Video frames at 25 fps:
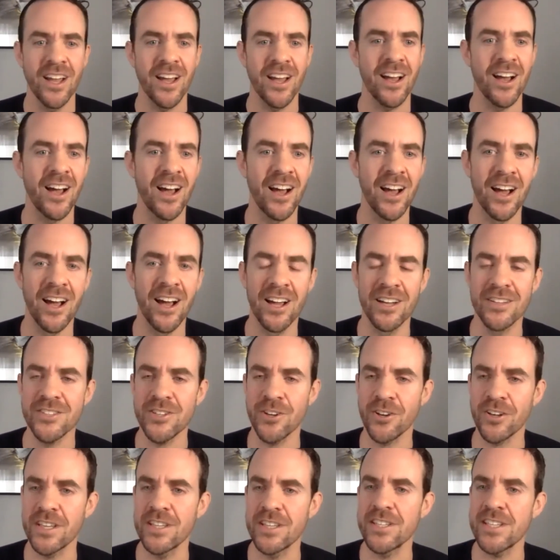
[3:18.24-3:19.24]
a
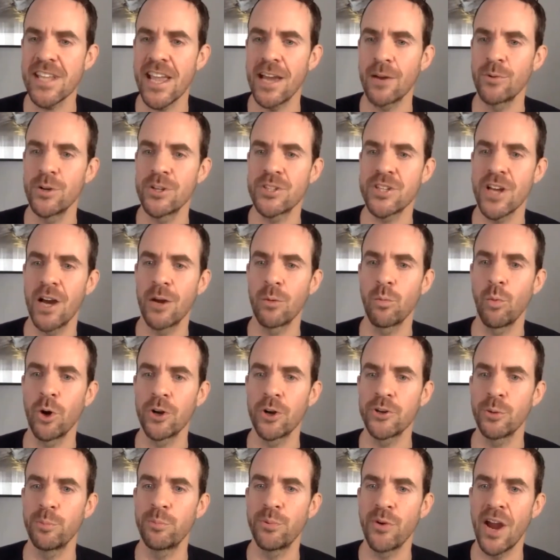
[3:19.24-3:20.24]
turkey sandwich on
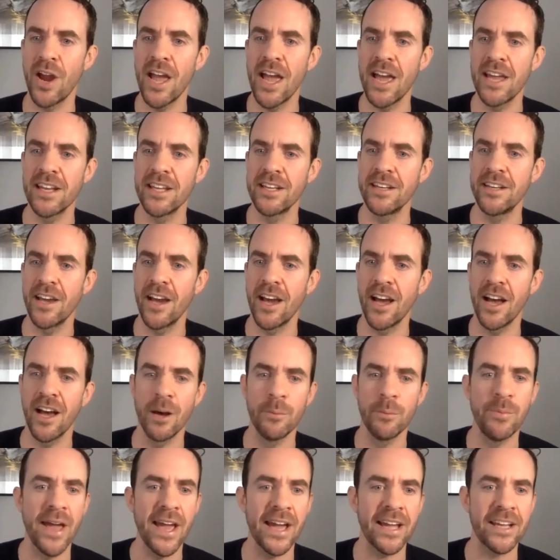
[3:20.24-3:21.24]
Wonder Bread and
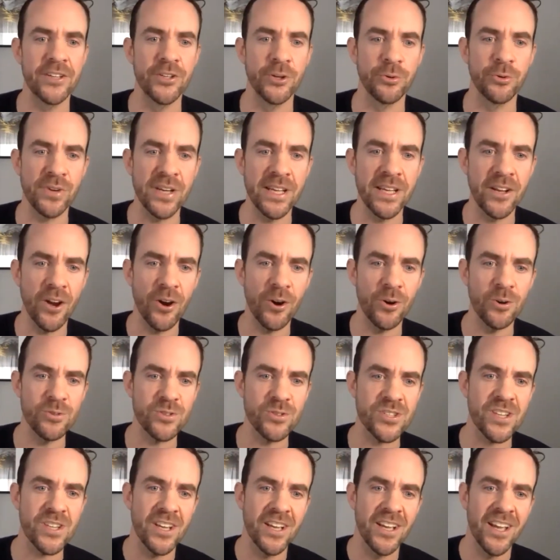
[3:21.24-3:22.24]
a bag of
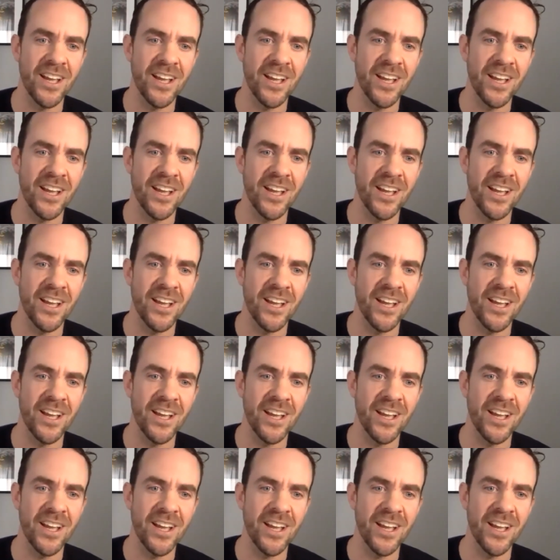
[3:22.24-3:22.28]
Doritos.